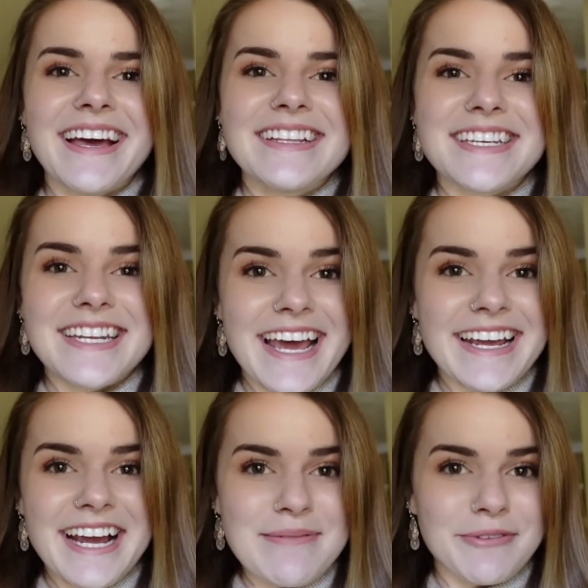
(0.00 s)

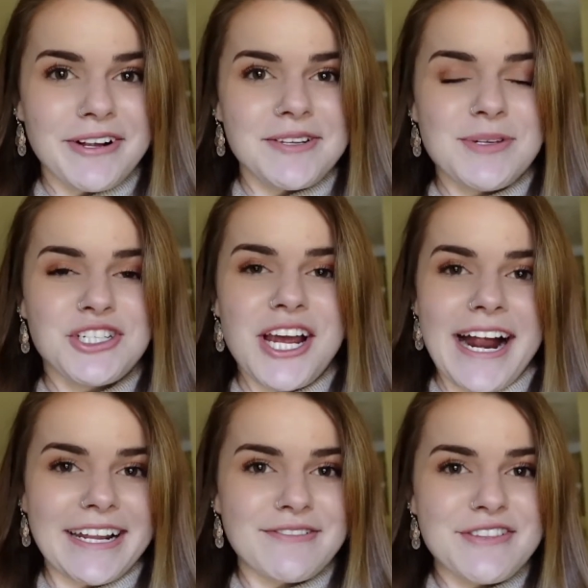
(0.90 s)
Today I'm going to be
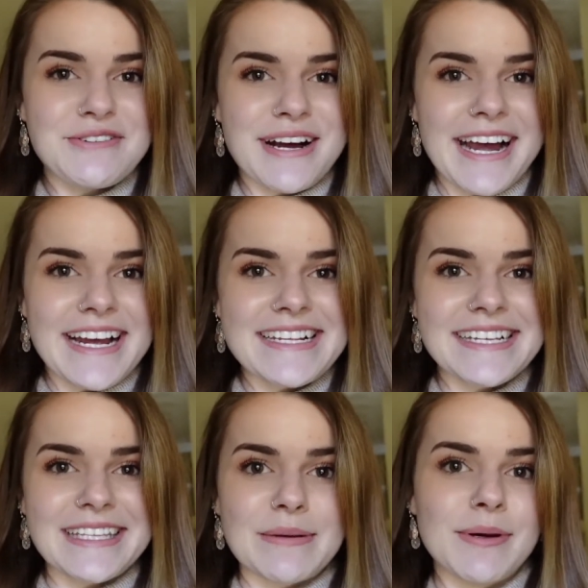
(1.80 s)
chatting with you guys
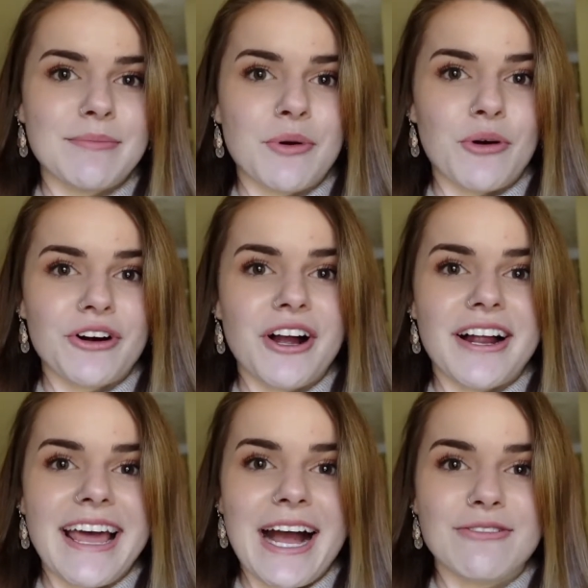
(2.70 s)
a little bit more
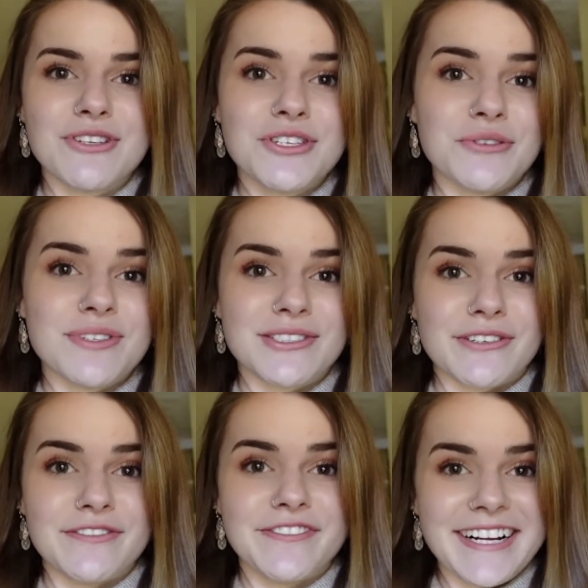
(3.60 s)
on how to use a
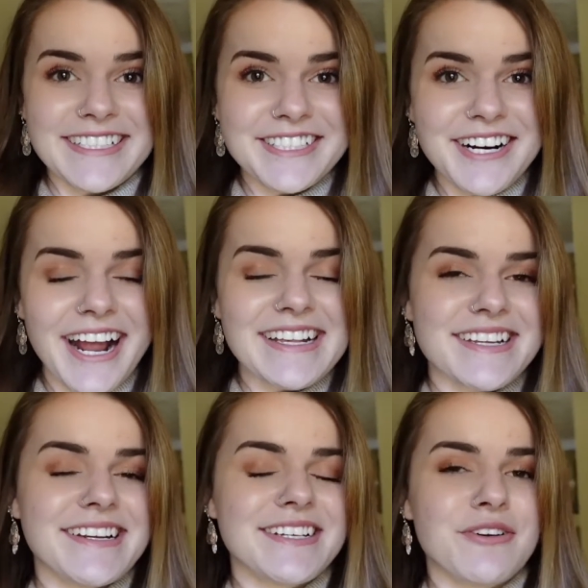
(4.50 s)
reflector, as
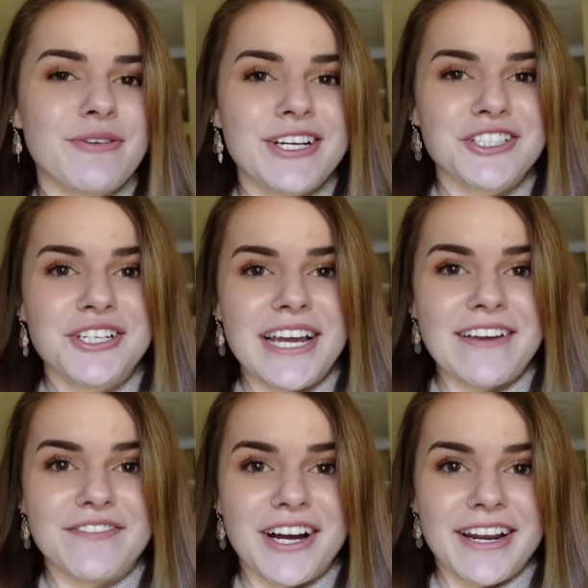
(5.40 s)
it is a question I
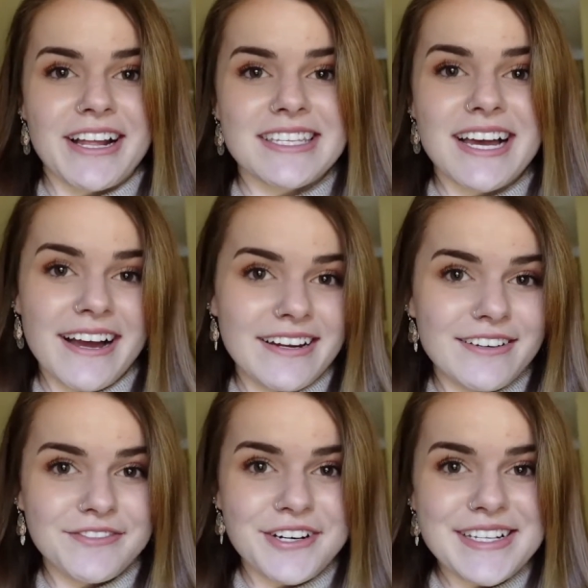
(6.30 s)
have gotten a ton
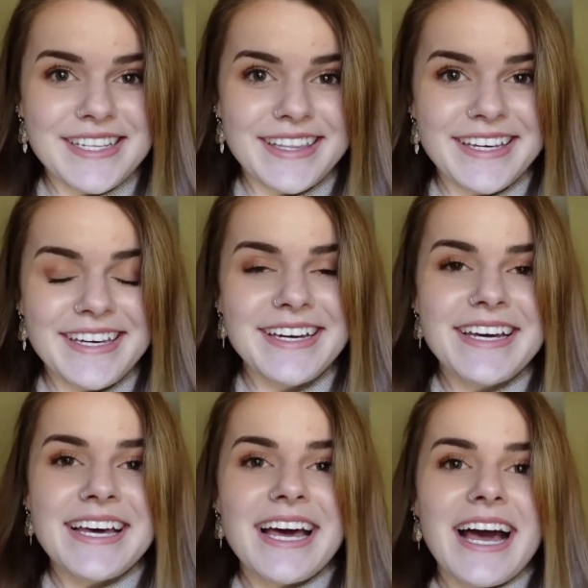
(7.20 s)
of recently.
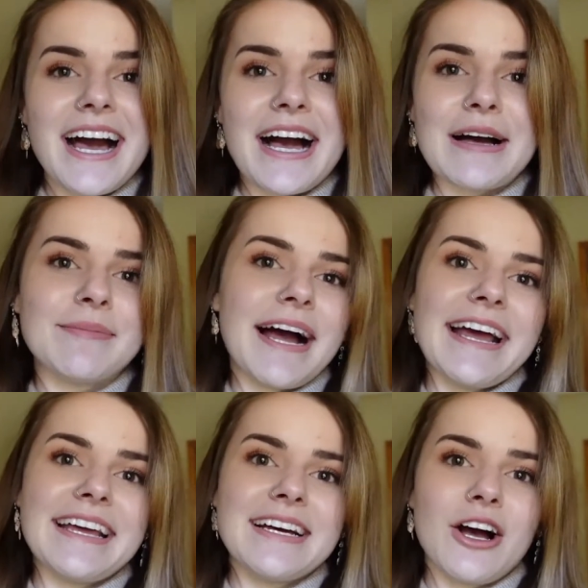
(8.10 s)

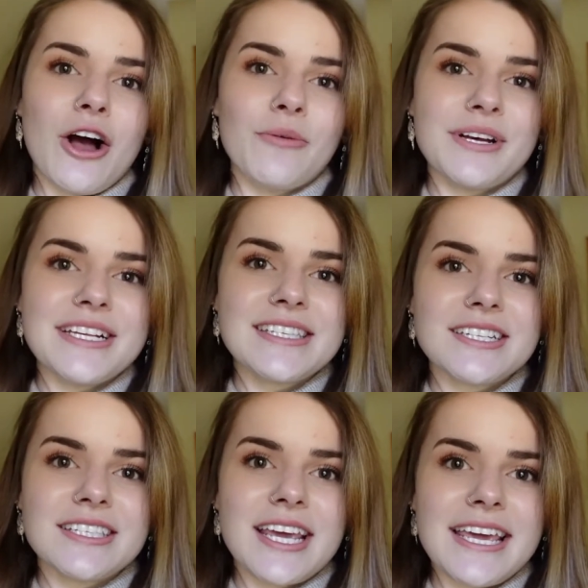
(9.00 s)
I always
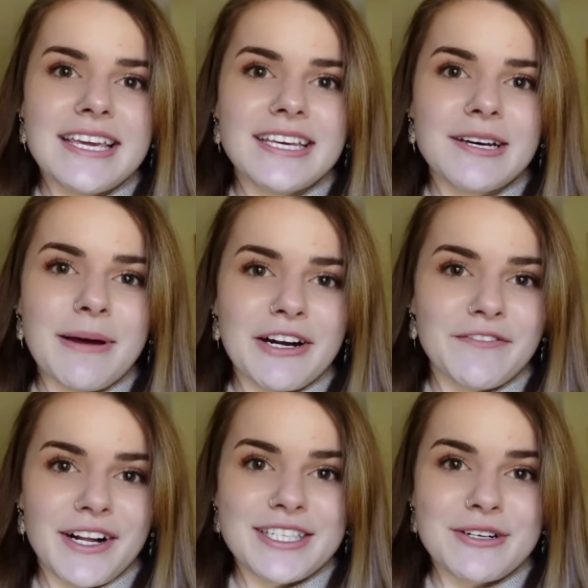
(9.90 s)
take my
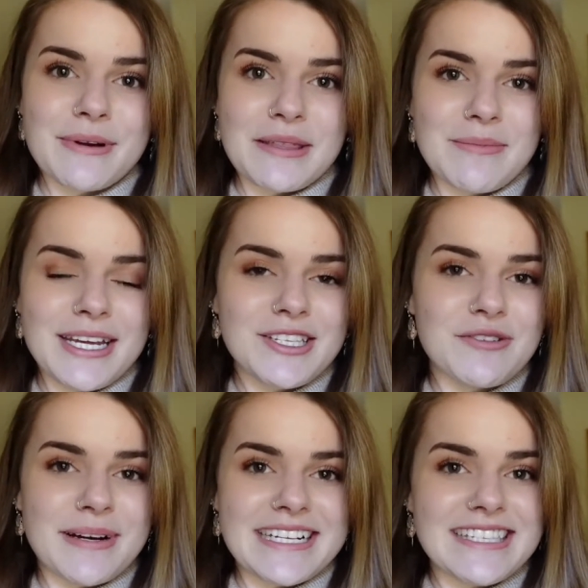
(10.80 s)
reflector with me
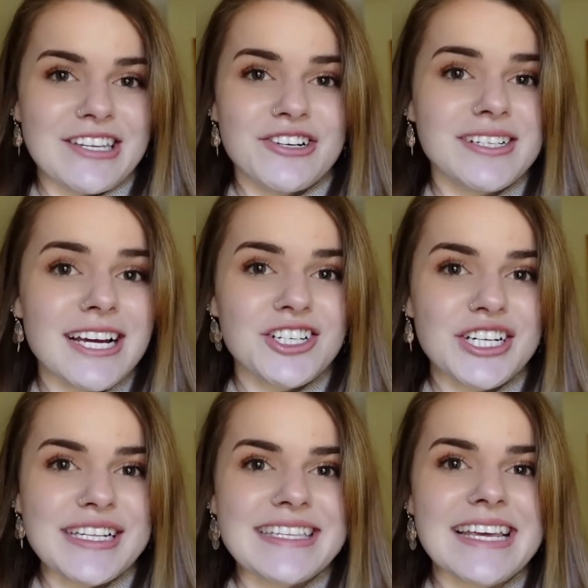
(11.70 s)
to my senior
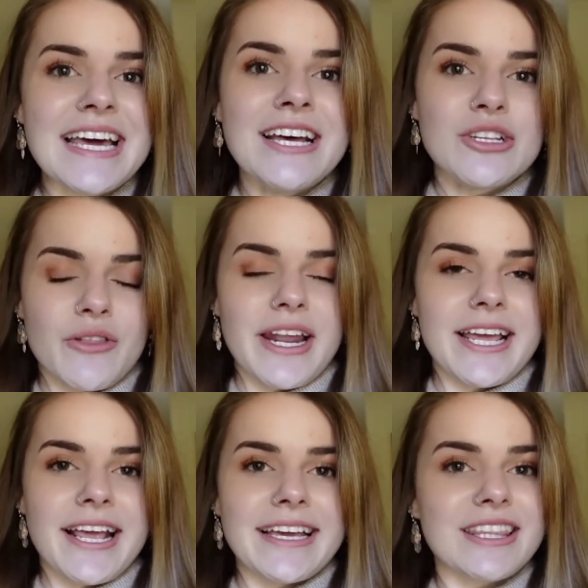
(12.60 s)
sessions so that I
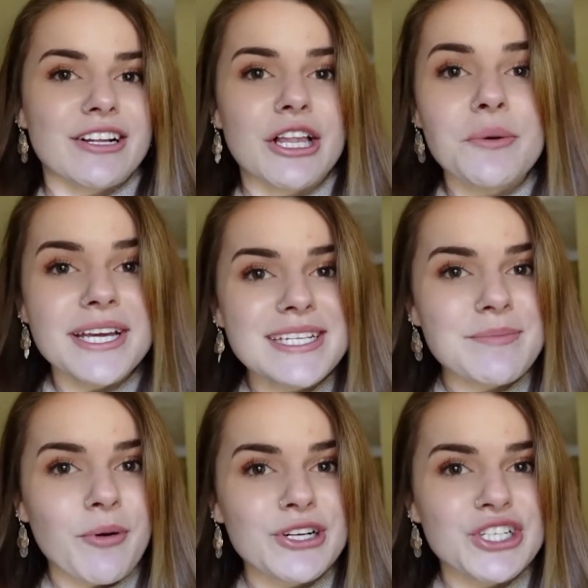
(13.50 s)
can get the
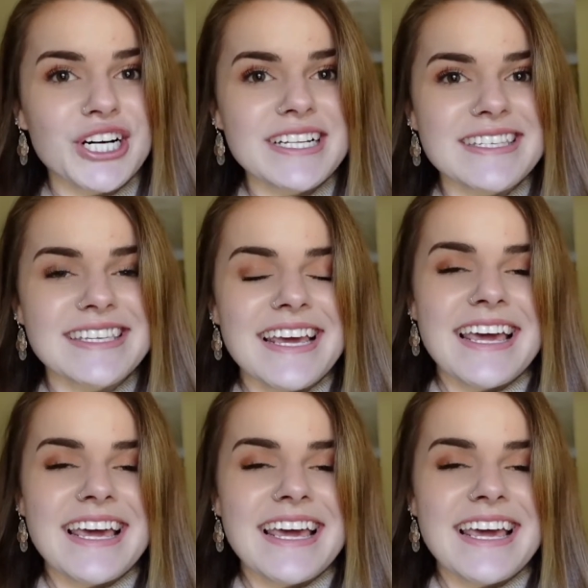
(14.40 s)
glowiest portraits,